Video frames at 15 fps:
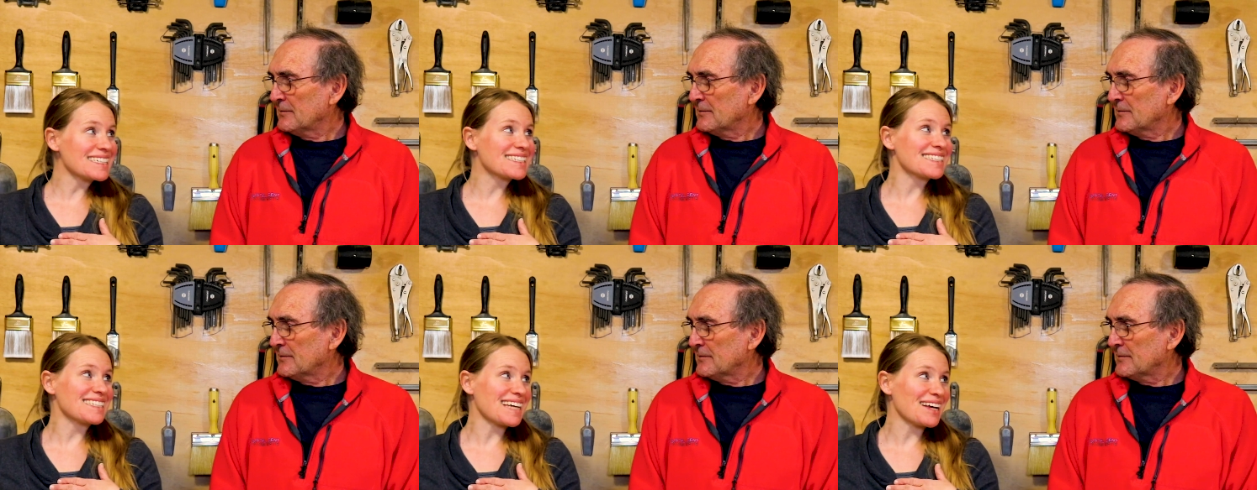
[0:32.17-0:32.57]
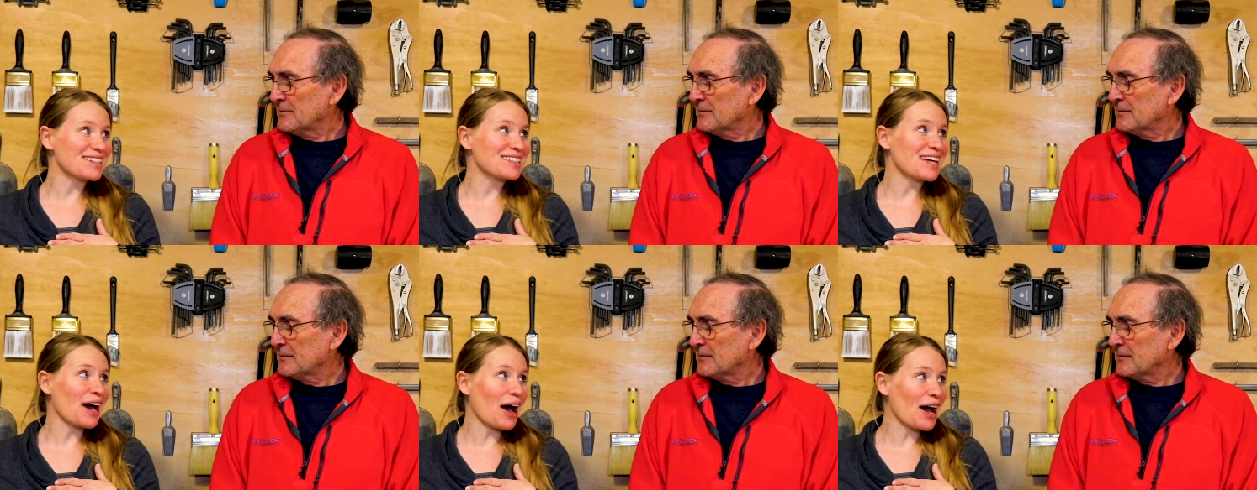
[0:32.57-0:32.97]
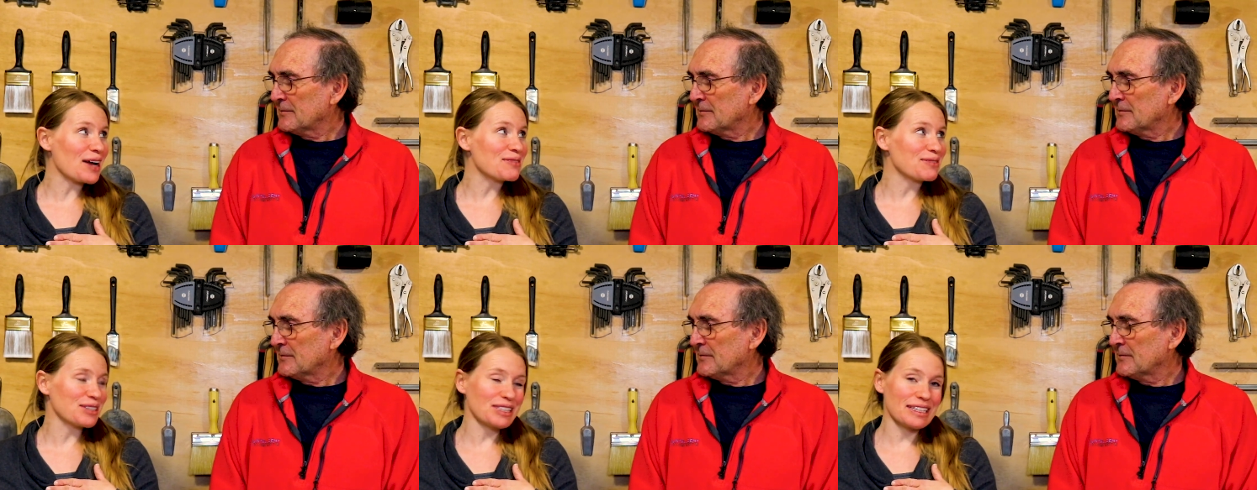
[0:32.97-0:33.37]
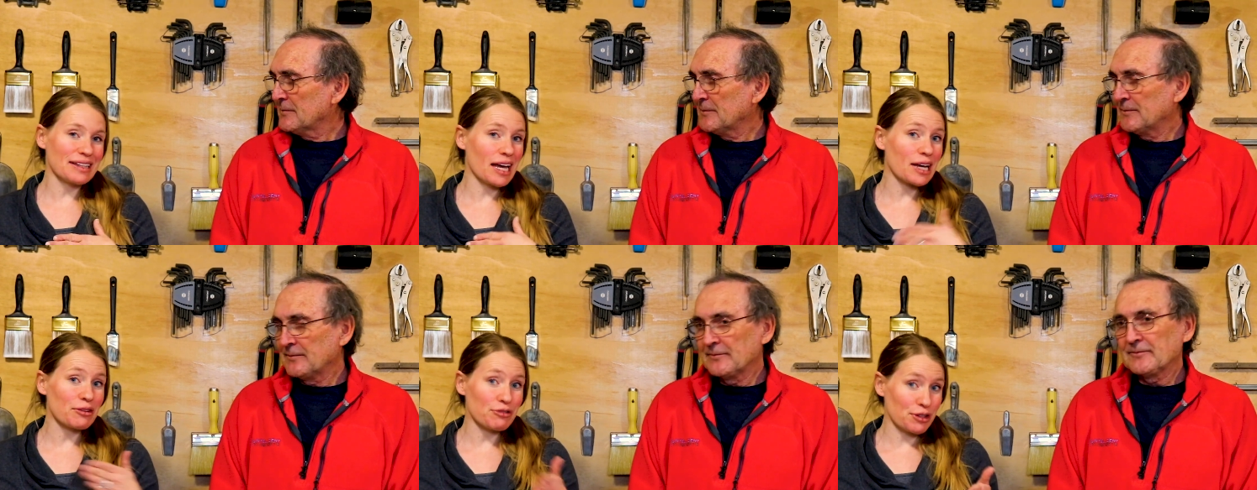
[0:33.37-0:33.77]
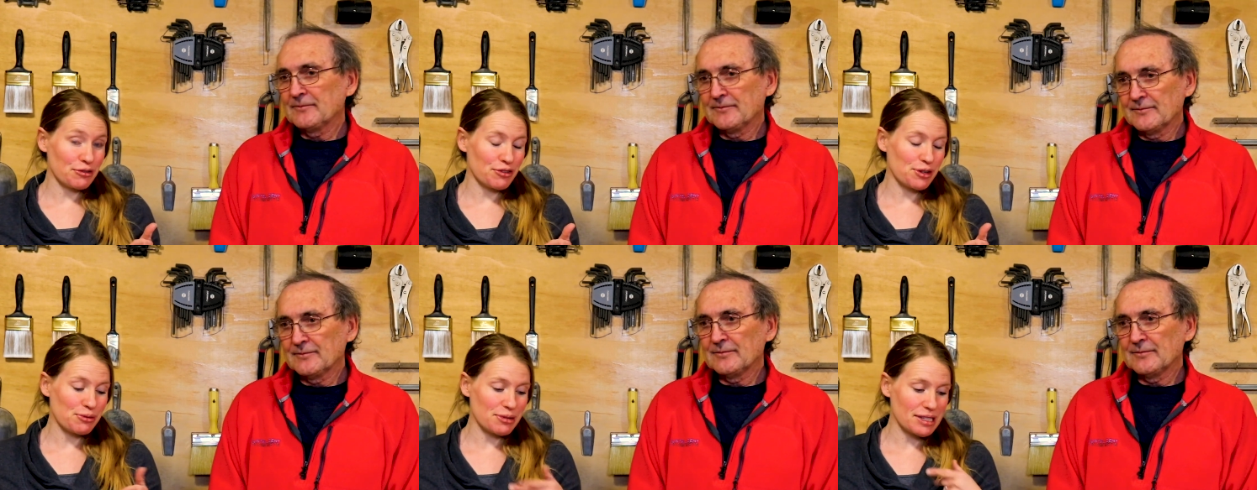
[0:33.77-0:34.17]
Speaker 1: is a test that I really like for a
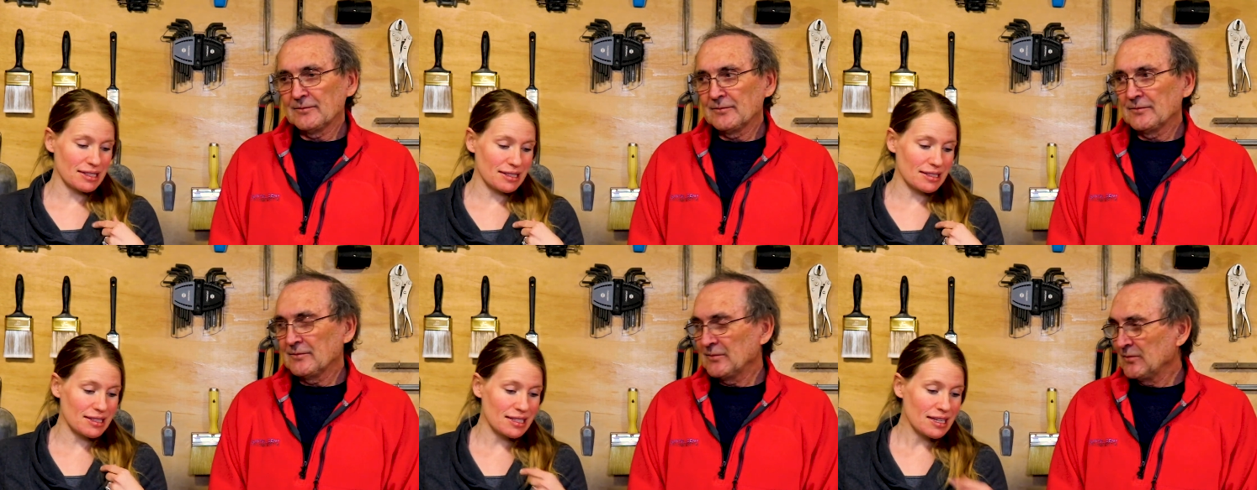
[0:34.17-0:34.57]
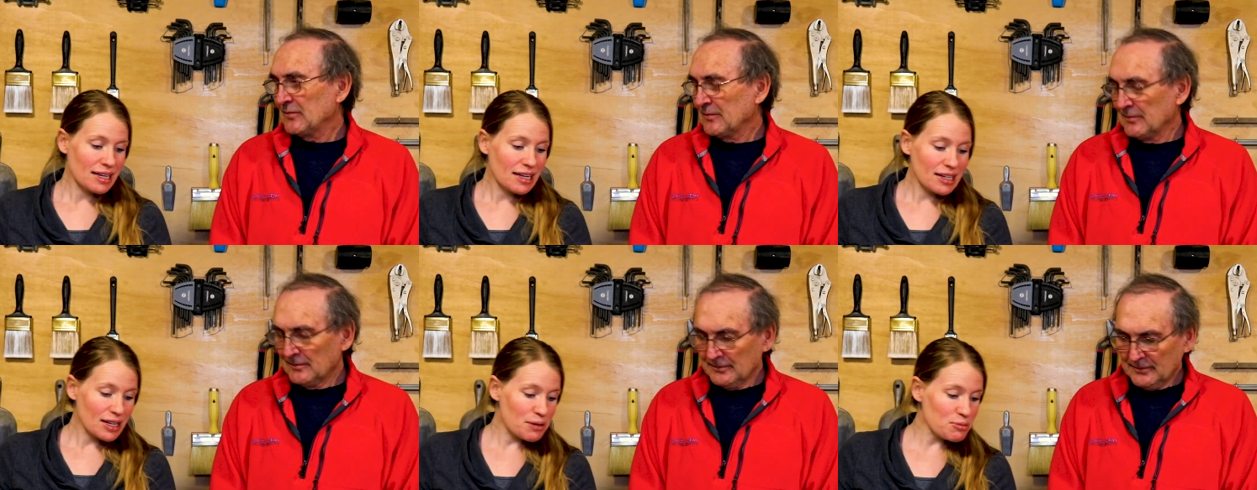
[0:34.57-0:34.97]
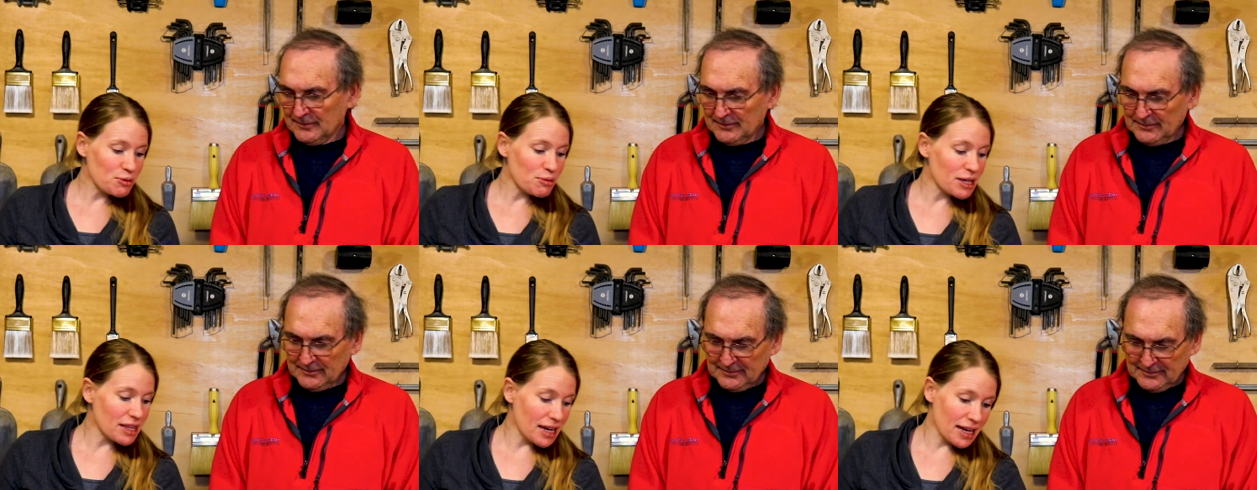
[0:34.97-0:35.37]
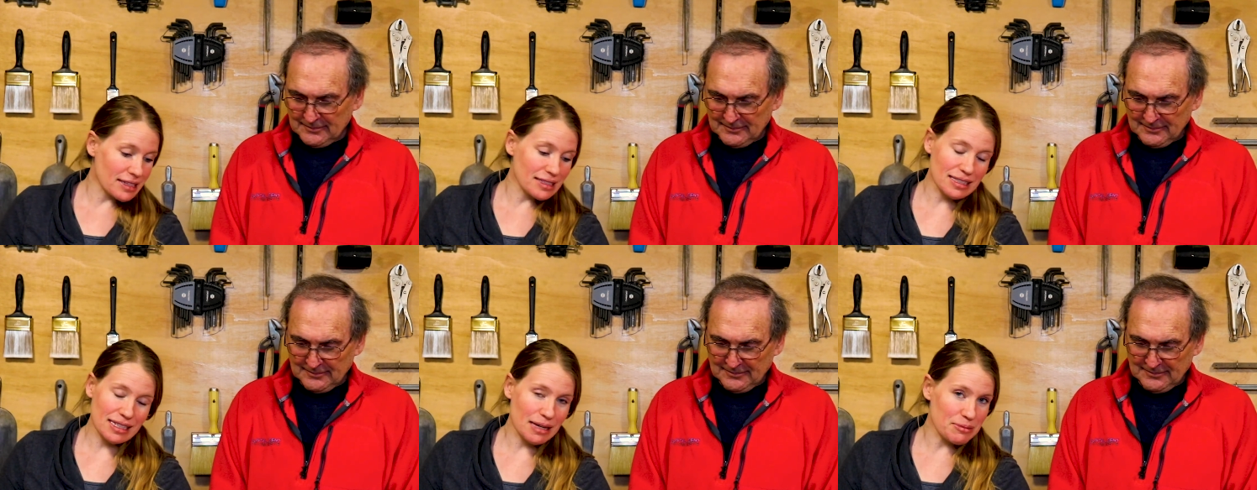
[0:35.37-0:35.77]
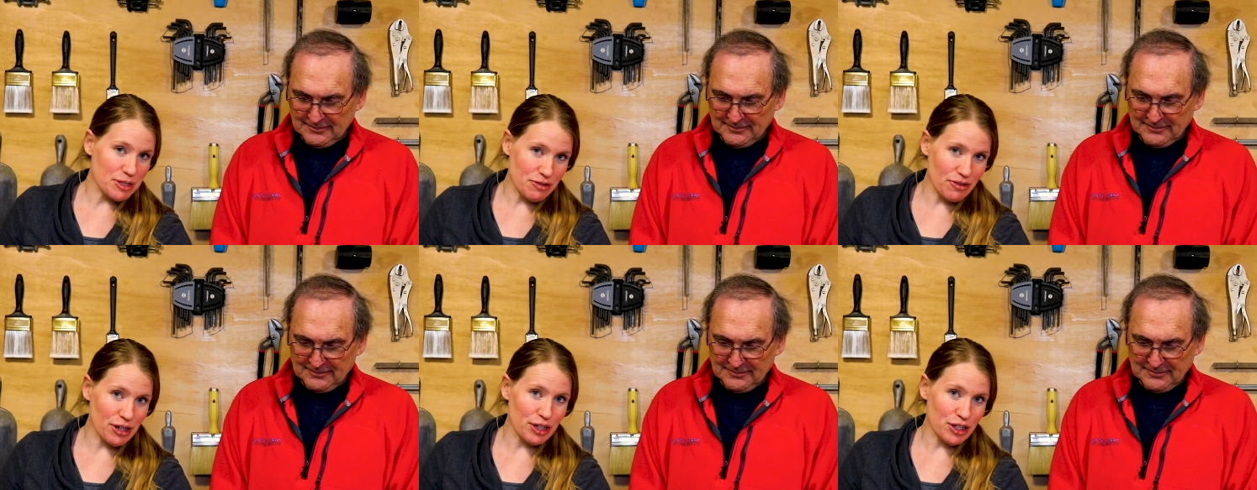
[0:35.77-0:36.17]
few reasons. Number one, the ASTM is
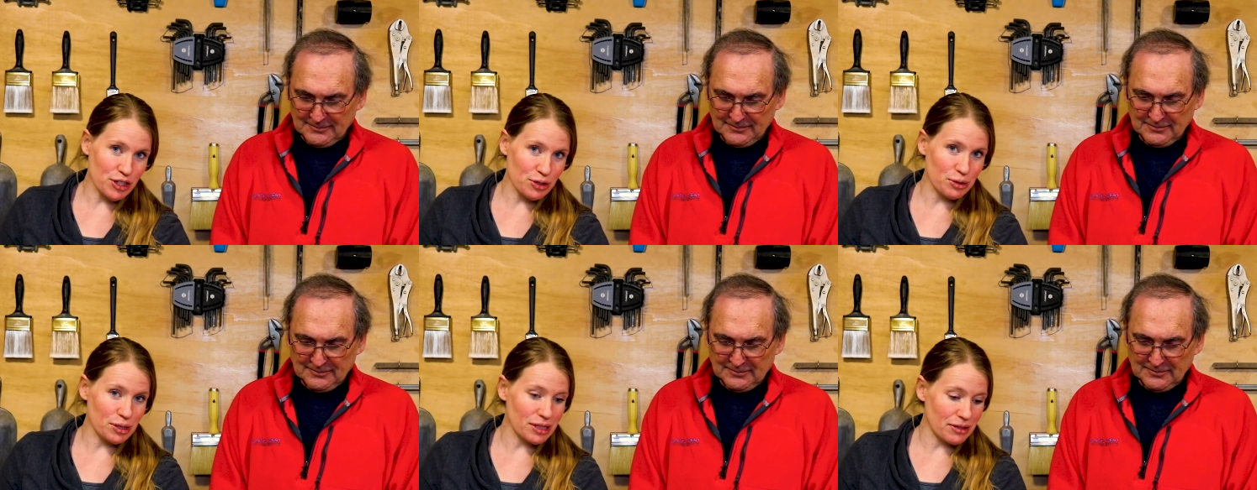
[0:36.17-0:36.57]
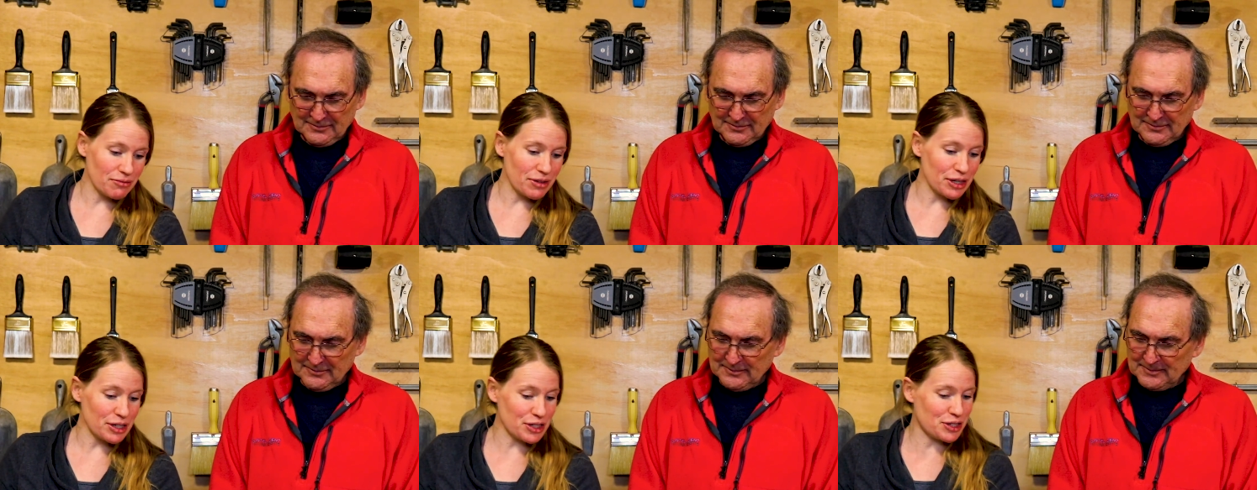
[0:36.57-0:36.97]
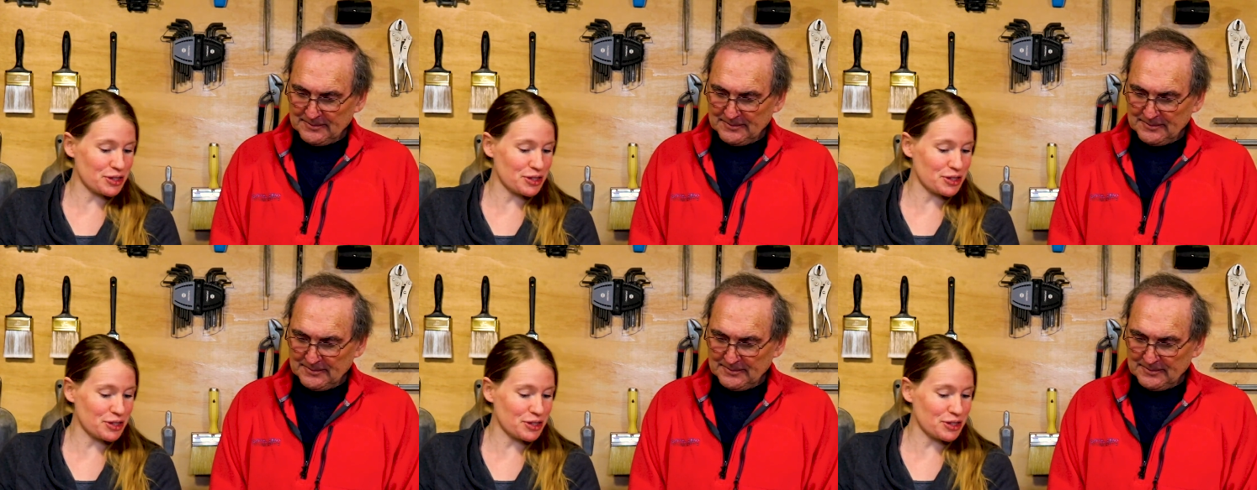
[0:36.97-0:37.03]
very short and very